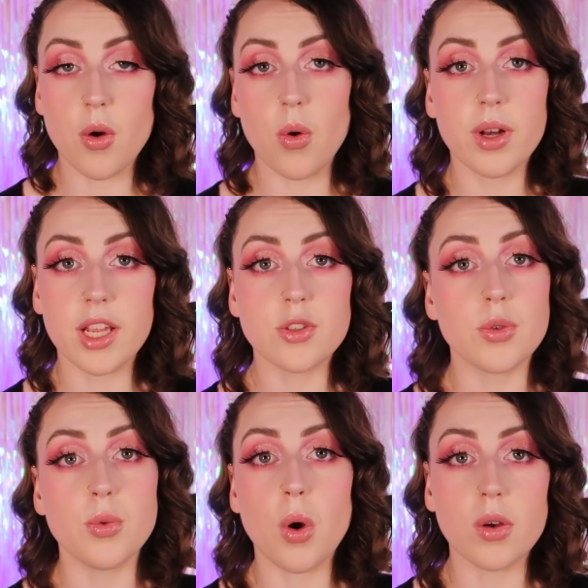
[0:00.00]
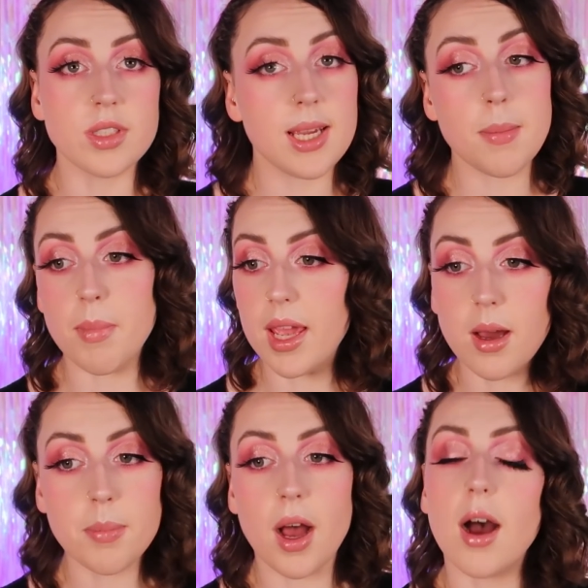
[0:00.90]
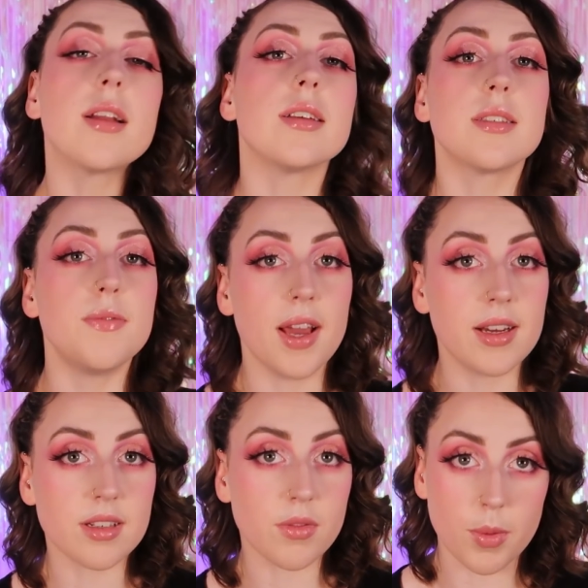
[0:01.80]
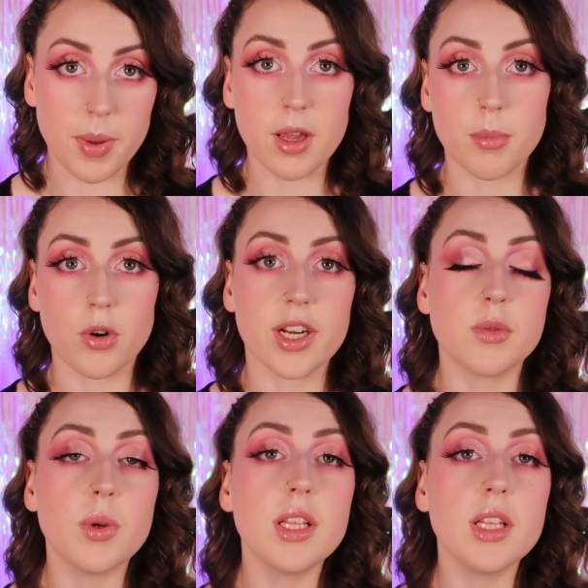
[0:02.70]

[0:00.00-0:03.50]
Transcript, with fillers: according to Aussie makeup artist founder Rebecca Morrice